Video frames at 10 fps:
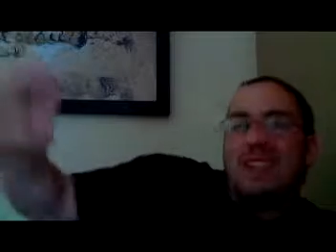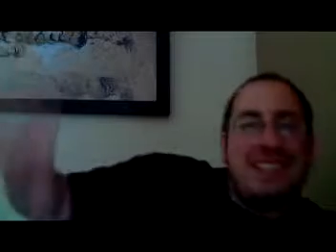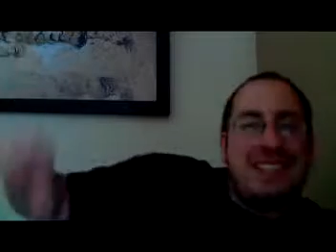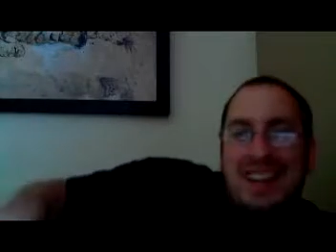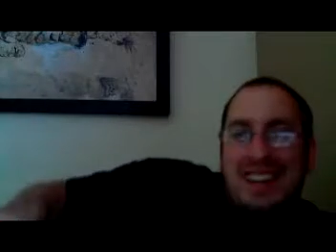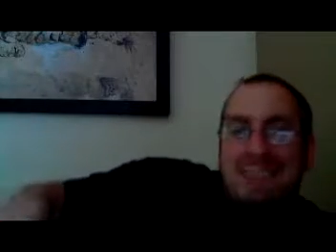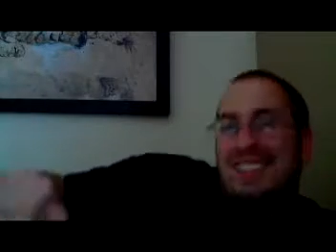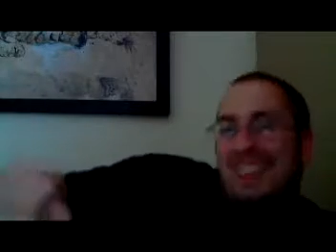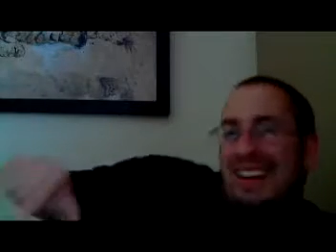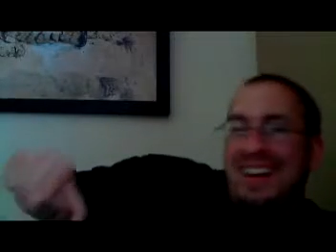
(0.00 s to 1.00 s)
He's dancing
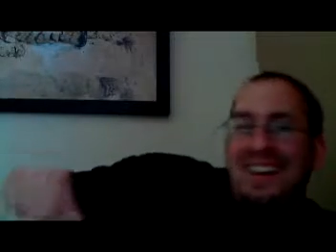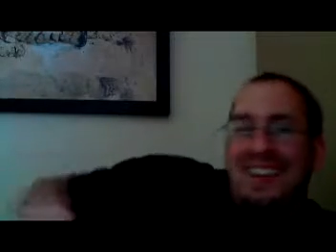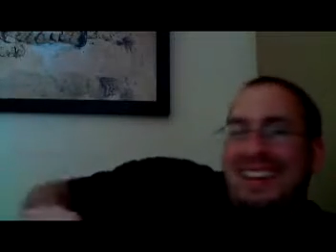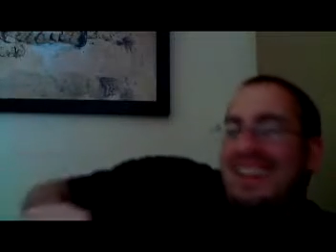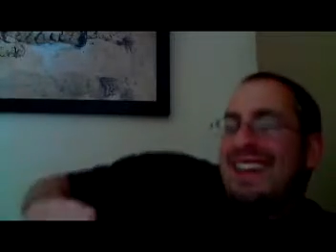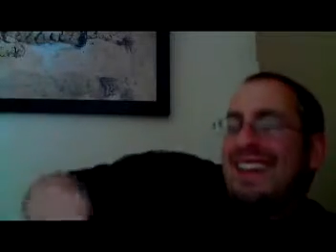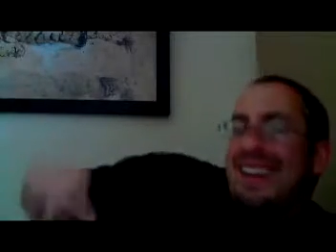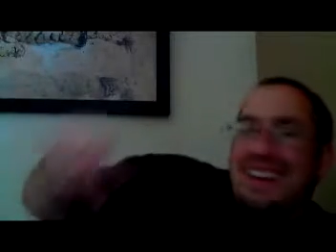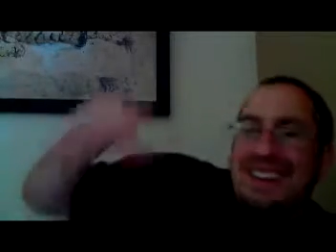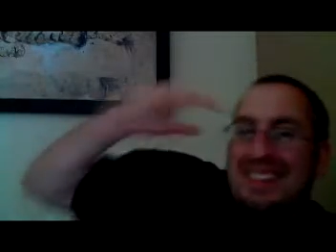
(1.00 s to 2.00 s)
around,
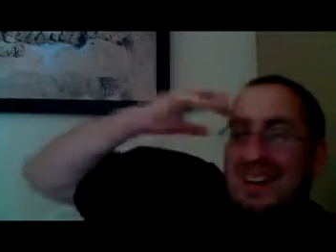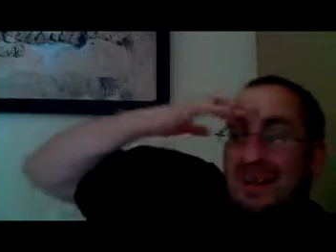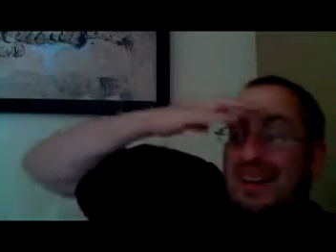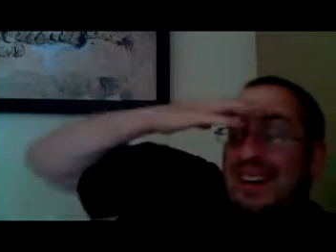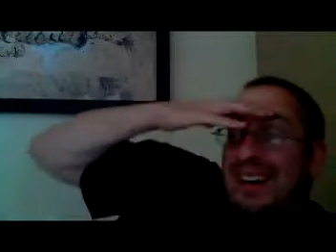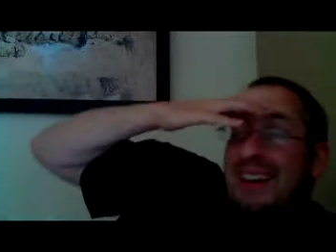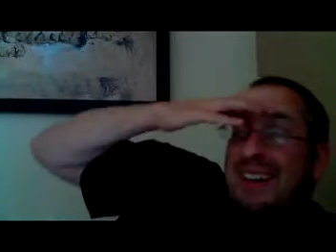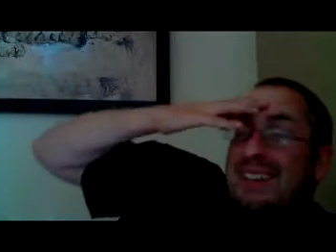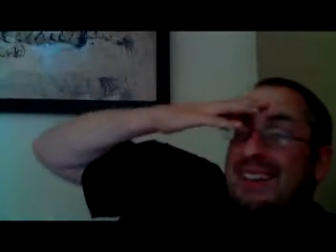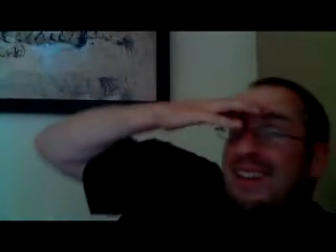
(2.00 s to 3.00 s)
skipping
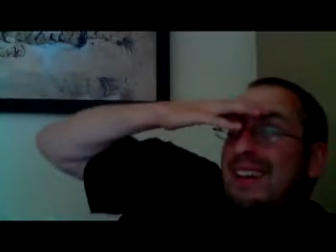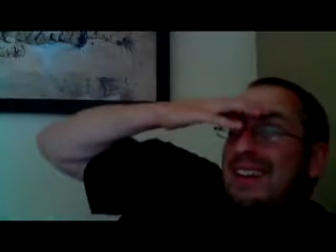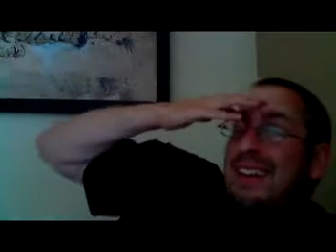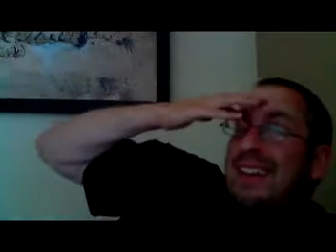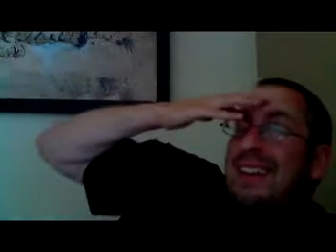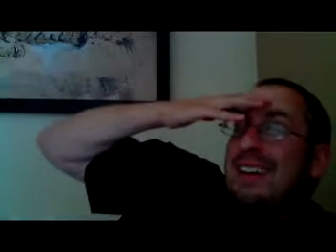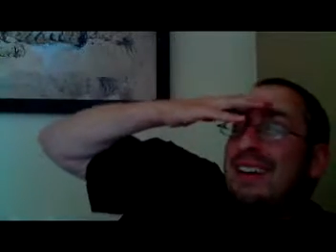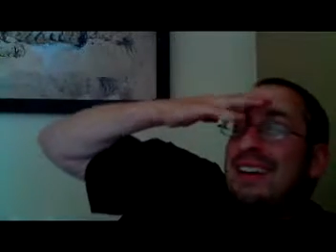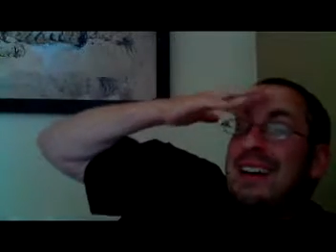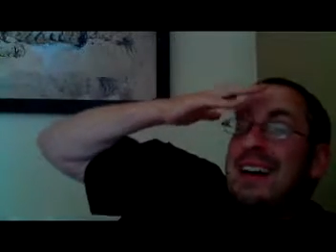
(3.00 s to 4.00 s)
down
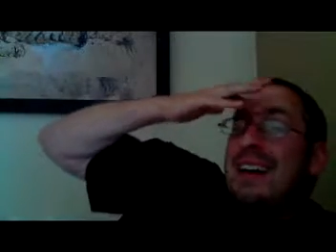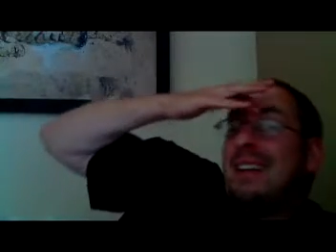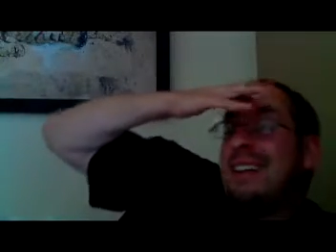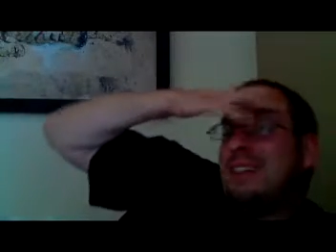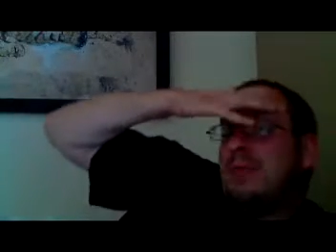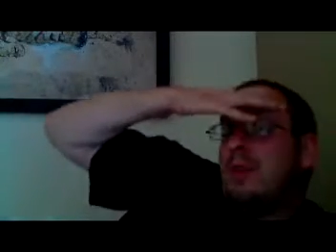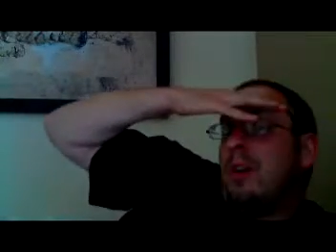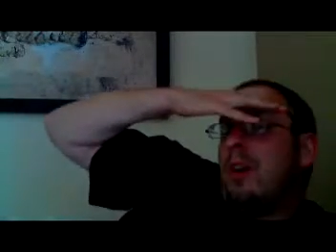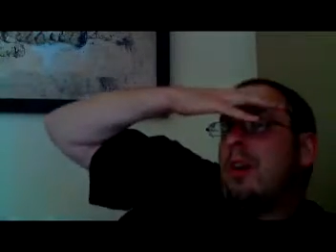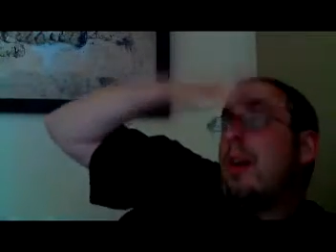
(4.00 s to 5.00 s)
the aisle as he's walking.